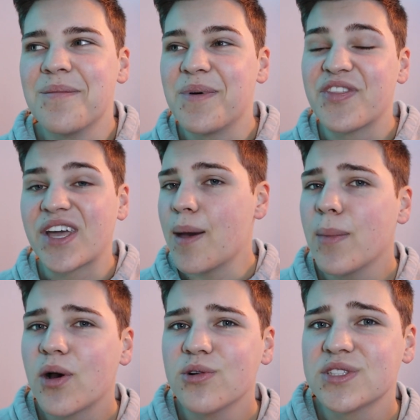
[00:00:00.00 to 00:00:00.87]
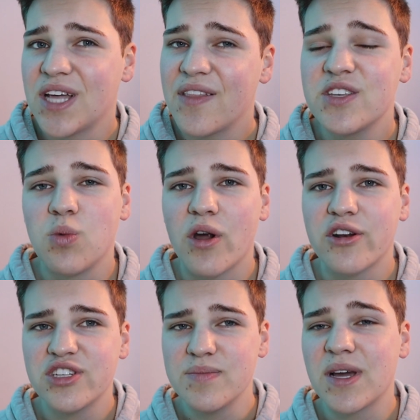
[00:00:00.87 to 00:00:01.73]
But the chemicals that these water
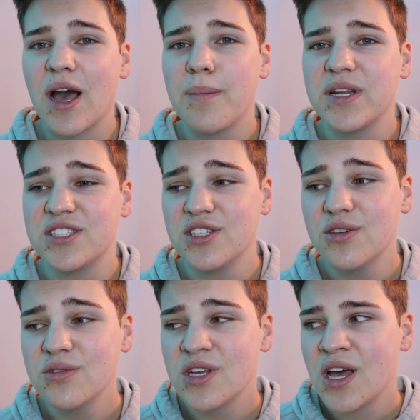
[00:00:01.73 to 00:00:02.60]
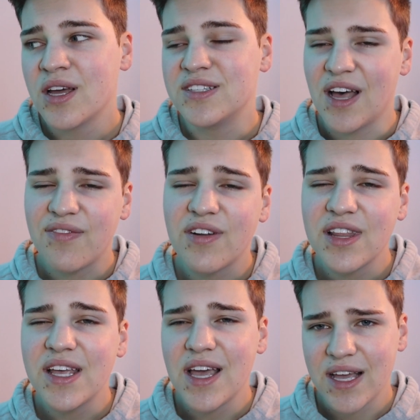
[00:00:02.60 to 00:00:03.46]
treatment companies use
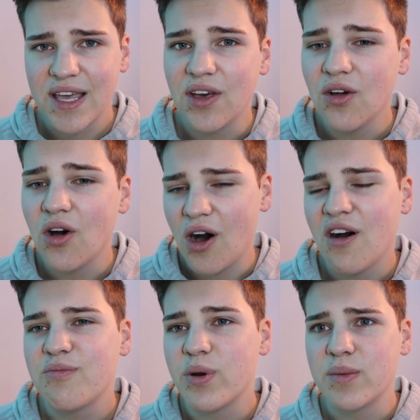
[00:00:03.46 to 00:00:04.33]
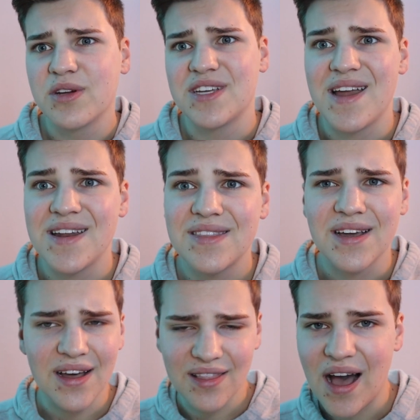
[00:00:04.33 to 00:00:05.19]
definitely can kill off pretty much
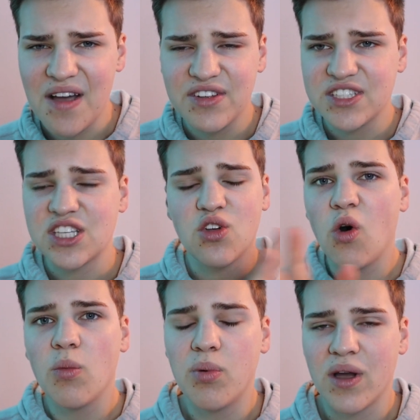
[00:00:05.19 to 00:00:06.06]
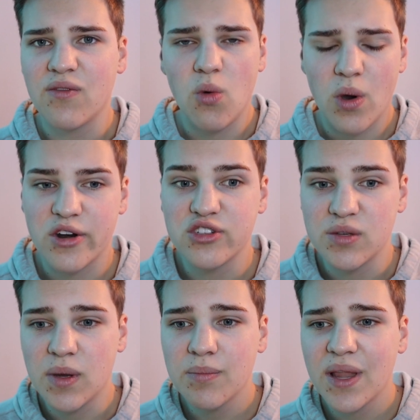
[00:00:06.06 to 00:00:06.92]
anything alive. That's like the whole point of a water
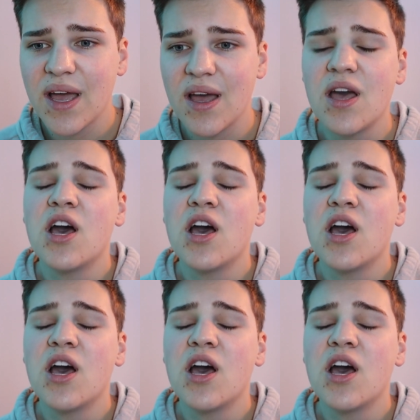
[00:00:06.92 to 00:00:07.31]
treatment plant.